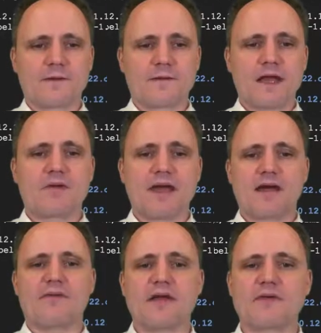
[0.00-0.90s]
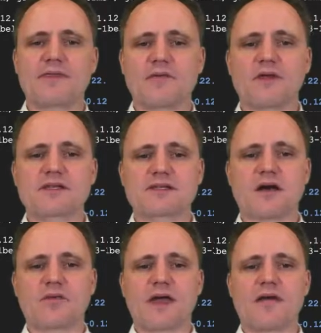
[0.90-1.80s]
now we have everything we
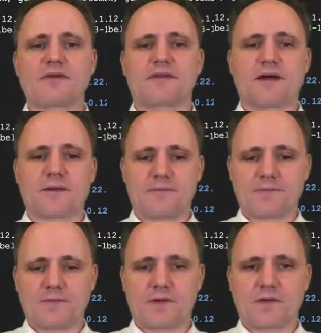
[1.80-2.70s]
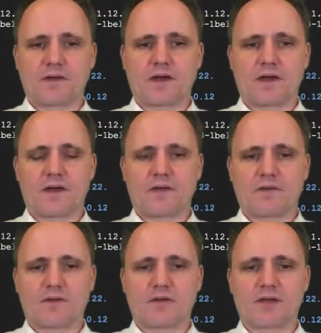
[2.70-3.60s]
install, we have it there. Okay,
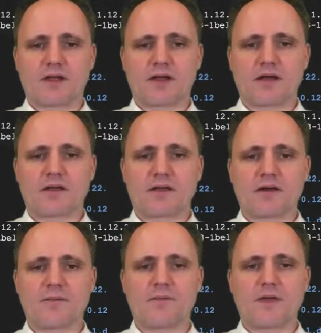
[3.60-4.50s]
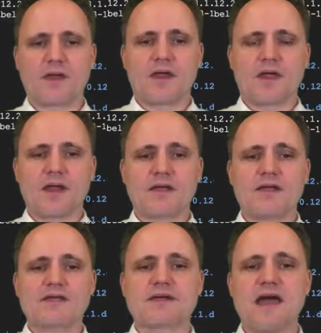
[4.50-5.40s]
so let me get out of there. And it
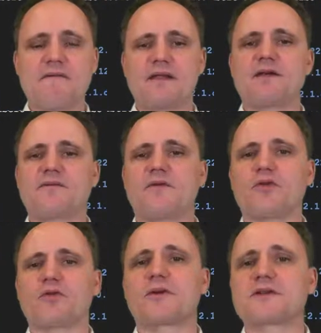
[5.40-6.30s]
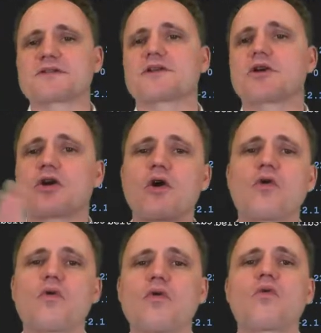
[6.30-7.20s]
needs to have that lib folder because it's going to go
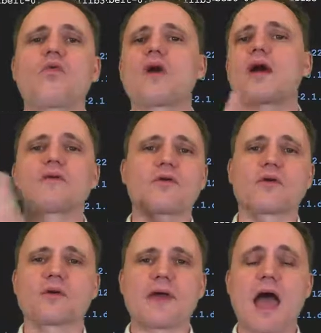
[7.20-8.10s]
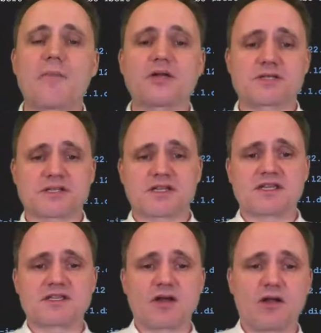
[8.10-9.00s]
wherever the app engine is going to
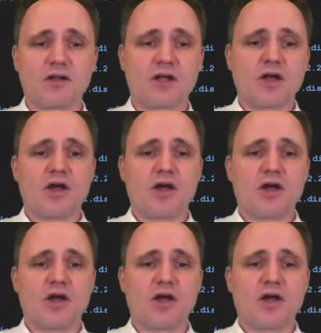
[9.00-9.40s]
install